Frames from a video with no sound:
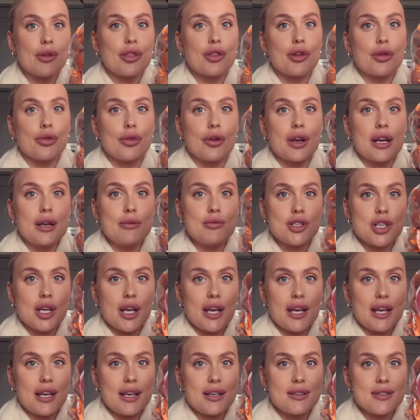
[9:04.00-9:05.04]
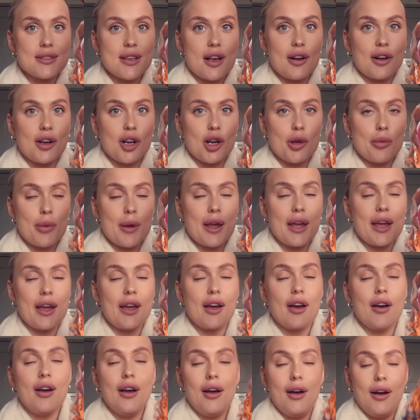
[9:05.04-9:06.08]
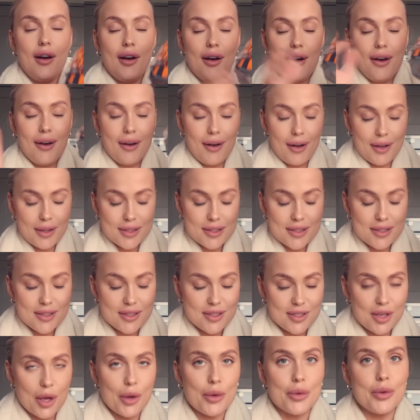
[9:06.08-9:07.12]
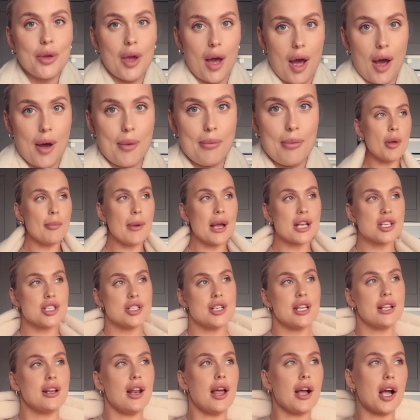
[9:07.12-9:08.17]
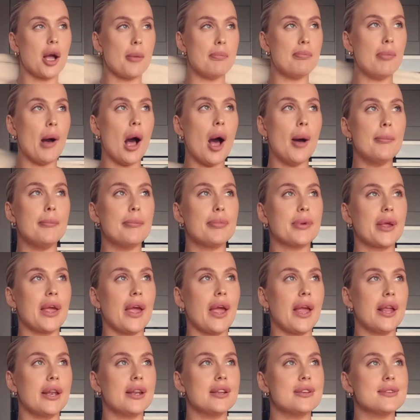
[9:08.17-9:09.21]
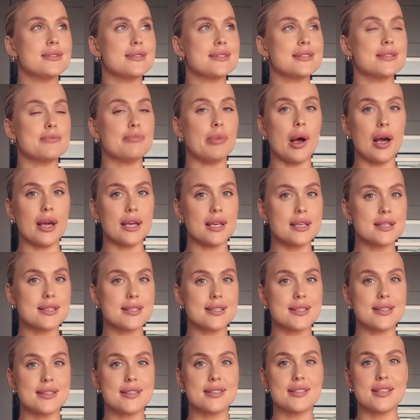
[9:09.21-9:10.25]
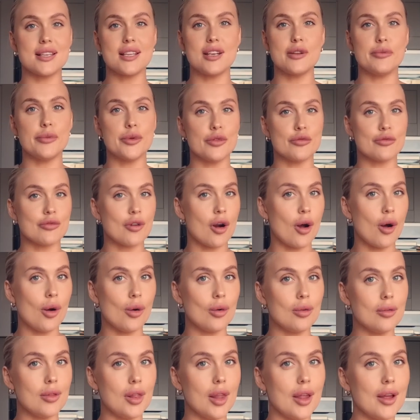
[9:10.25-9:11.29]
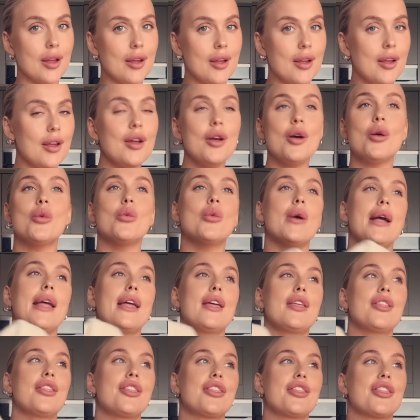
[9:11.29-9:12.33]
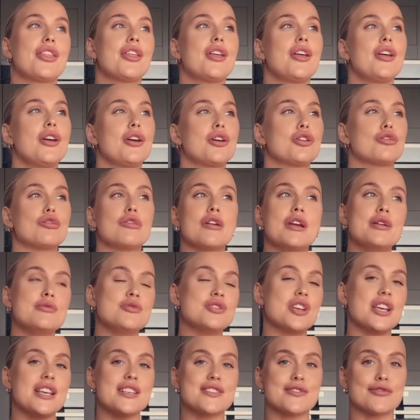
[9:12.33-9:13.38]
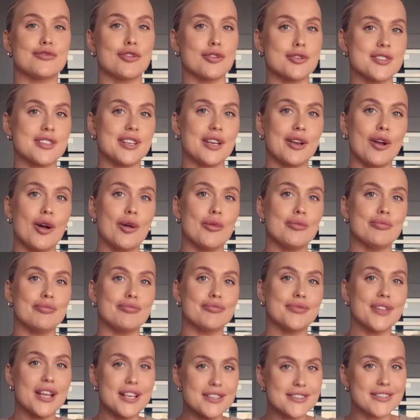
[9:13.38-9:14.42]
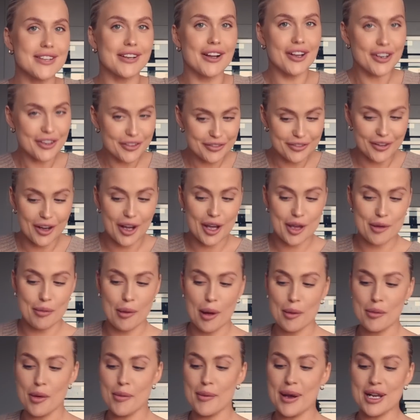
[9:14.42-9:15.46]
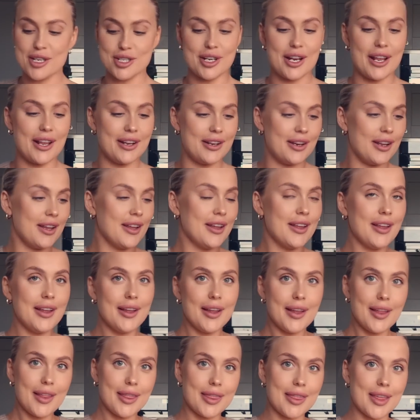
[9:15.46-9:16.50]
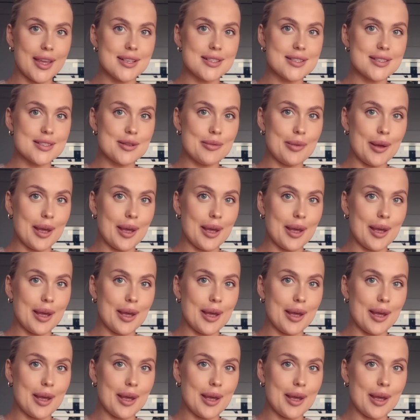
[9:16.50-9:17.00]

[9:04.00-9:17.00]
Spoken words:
with cream cheese are gonna be so yum. I'm imagining like a pumpkin spice cinnamon roll with cream cheese frosting on. That's the kind of vibe I'm imagining these to